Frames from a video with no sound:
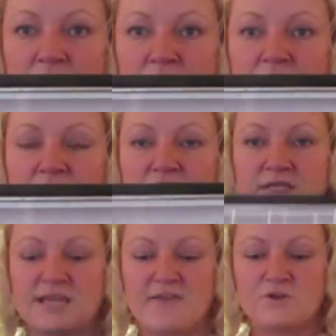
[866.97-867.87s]
It
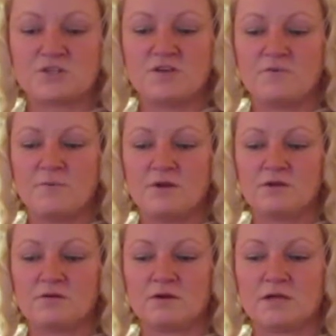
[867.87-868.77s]
says, "Have yourself a Merry
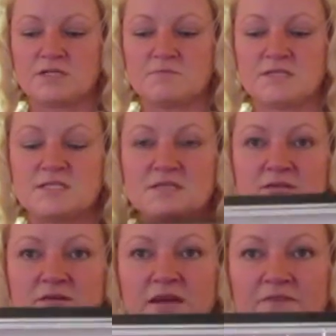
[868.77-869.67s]
Little Christmas"
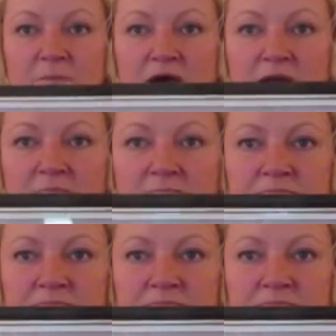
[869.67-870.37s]
at the bottom.